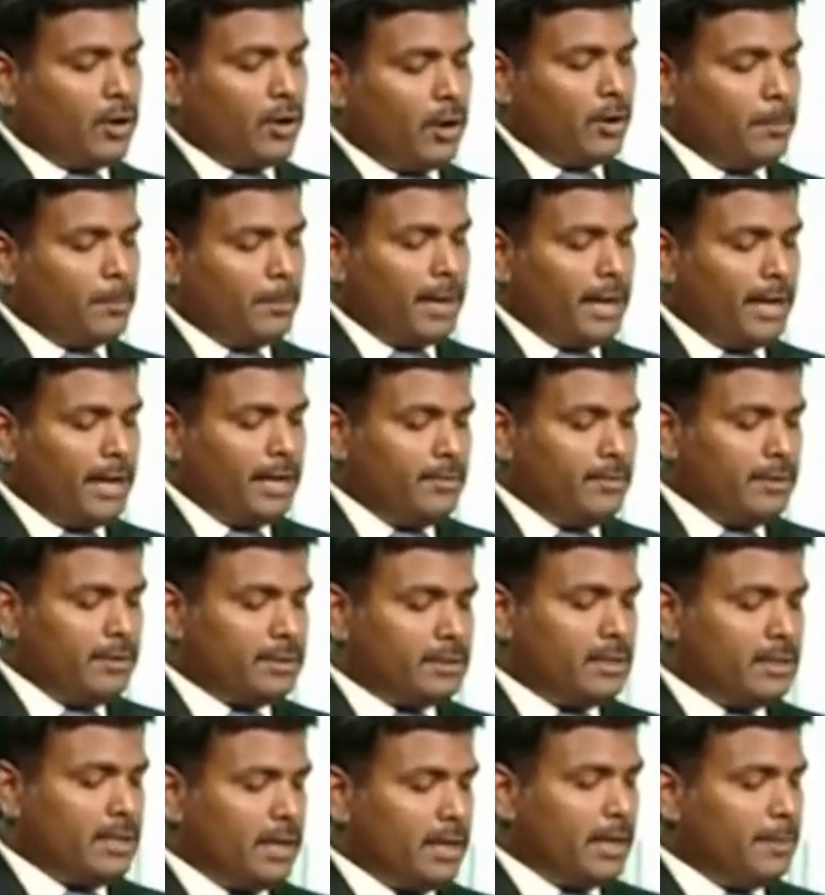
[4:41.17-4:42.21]
Combined
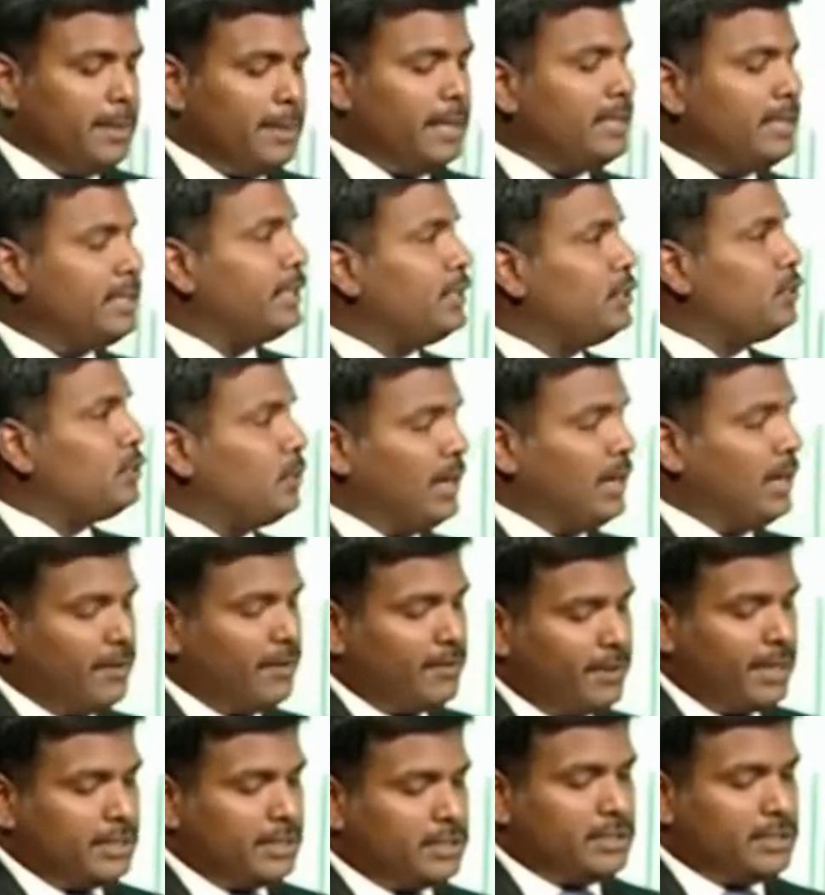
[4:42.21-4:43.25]
with the ability to
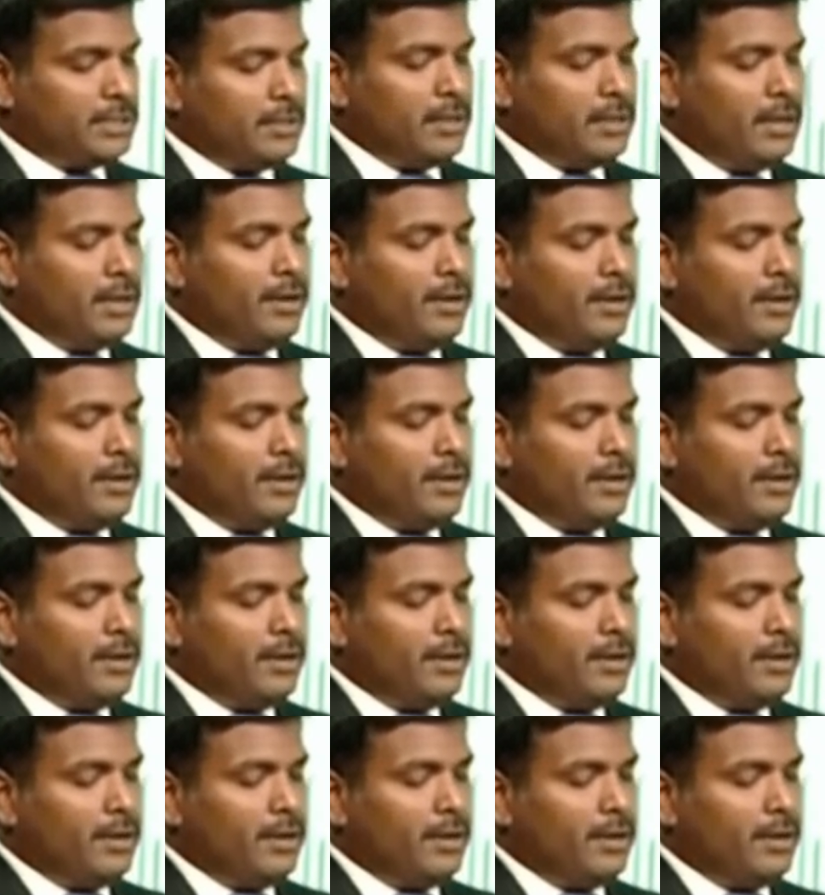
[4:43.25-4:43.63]
leverage